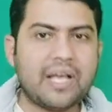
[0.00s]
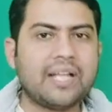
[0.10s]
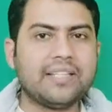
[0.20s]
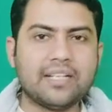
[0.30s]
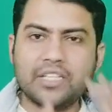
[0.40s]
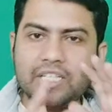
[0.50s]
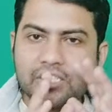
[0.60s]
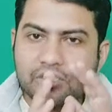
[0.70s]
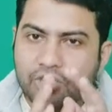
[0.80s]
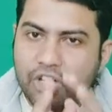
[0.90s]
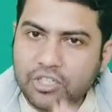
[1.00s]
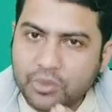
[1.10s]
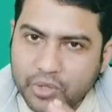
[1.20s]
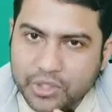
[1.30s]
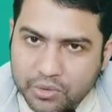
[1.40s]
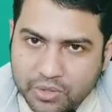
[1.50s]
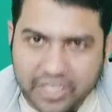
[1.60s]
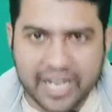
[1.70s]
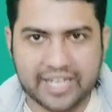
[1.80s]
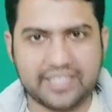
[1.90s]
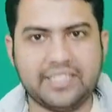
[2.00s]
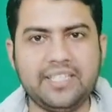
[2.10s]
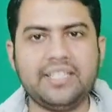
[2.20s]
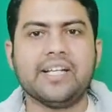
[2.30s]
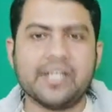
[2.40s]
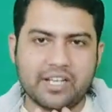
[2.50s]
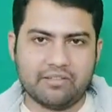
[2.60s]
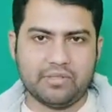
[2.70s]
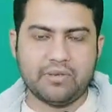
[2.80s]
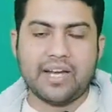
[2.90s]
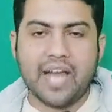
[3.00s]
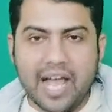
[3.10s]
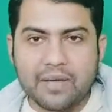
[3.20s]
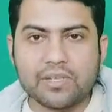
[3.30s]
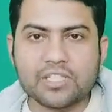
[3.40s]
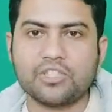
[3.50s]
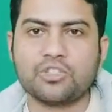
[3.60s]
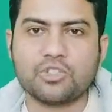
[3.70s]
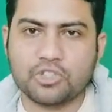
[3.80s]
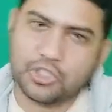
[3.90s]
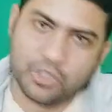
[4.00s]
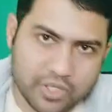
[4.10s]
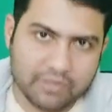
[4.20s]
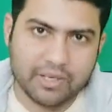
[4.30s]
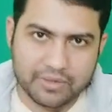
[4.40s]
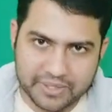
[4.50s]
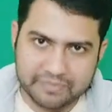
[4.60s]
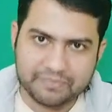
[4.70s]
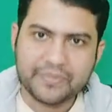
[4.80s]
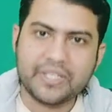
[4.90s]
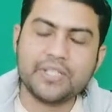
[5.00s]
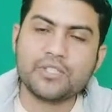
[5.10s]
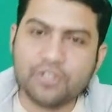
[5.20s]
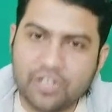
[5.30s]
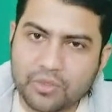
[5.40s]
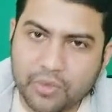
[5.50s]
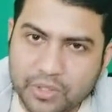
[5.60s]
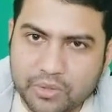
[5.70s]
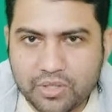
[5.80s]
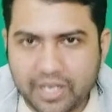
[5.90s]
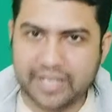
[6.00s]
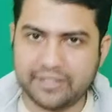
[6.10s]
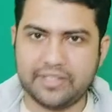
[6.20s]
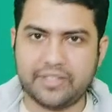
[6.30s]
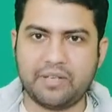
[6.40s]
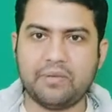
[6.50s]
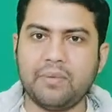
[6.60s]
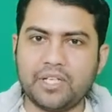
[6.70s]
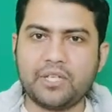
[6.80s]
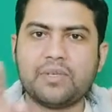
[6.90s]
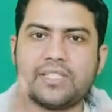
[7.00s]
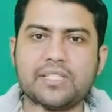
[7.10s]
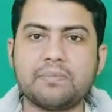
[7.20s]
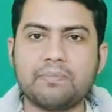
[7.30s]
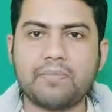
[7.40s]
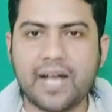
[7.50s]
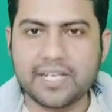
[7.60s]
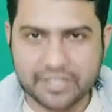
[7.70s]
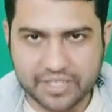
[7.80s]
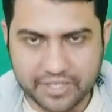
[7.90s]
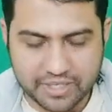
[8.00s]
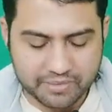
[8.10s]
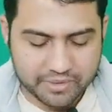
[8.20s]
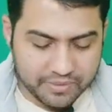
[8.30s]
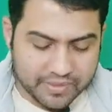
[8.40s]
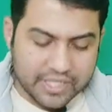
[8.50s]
that he is not going to crack the interview, and I was also sure about him. He is not going to crack the interview, but it was his first interview.